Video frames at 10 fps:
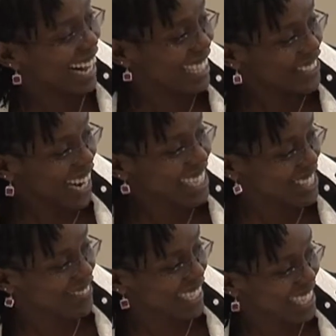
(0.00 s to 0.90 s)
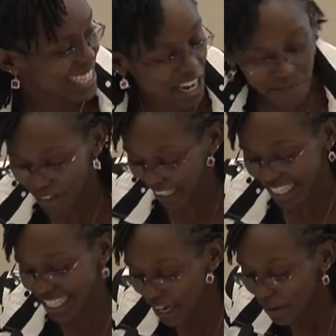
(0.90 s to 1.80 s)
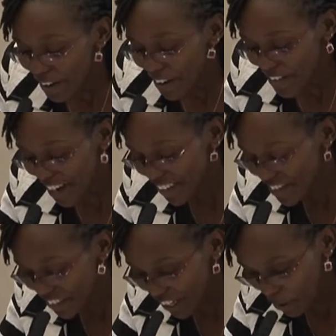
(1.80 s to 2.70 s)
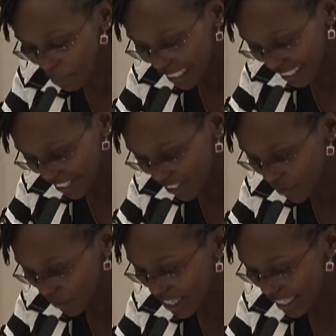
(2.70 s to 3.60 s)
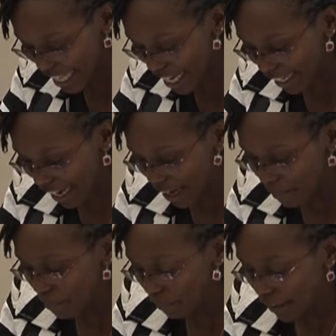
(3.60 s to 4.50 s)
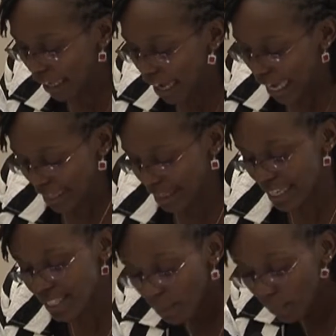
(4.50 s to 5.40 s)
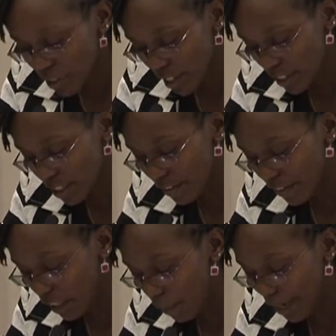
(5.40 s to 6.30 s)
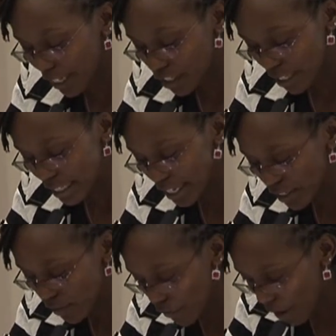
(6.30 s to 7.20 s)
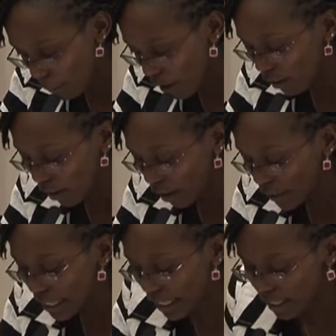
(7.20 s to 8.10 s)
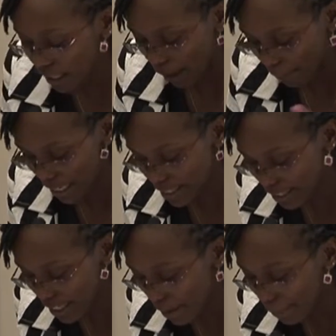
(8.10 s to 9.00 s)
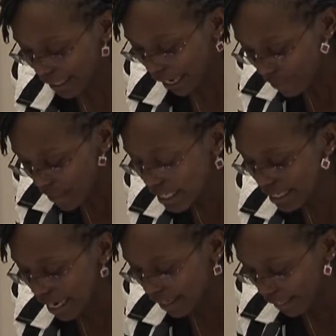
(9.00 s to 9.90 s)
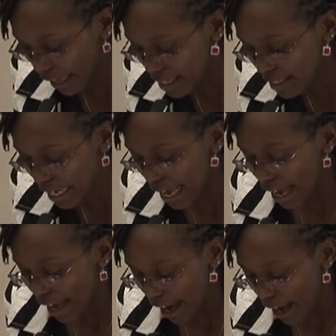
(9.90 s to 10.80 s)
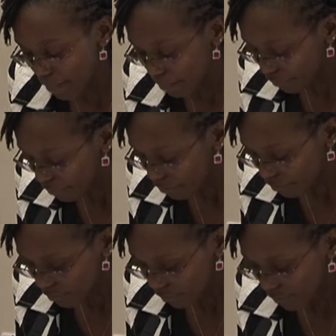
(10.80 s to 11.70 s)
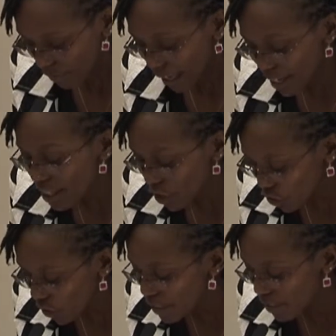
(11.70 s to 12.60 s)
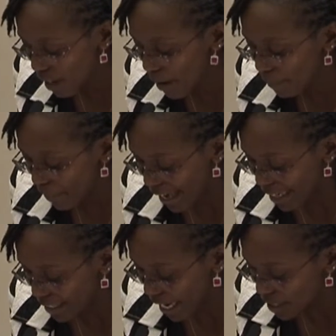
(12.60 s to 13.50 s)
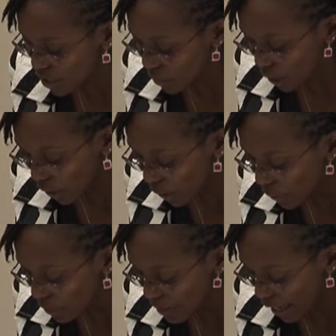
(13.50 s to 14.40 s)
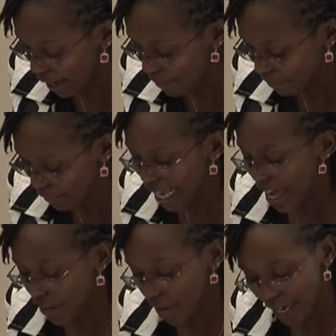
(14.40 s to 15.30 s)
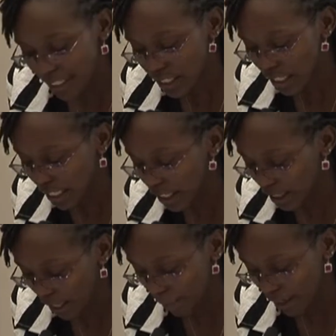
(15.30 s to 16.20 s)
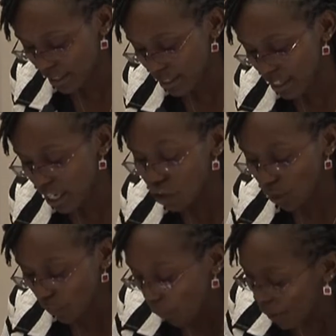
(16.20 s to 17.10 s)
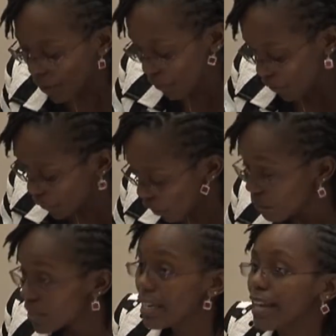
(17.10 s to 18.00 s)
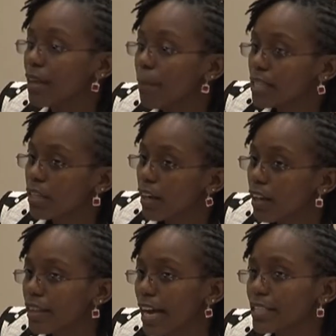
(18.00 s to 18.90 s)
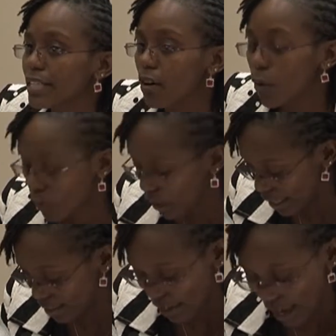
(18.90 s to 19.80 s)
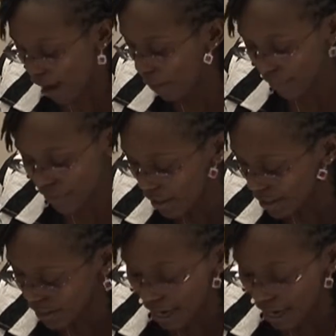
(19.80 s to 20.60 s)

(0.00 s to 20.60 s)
I'll try and speed this up. Okay, so one of the recommendations was that it's important to develop a legislative framework on legal capacity, but having said this, in the short term, the idea is to include the right to legal capacity in ongoing reforms, like the Mental Health Act is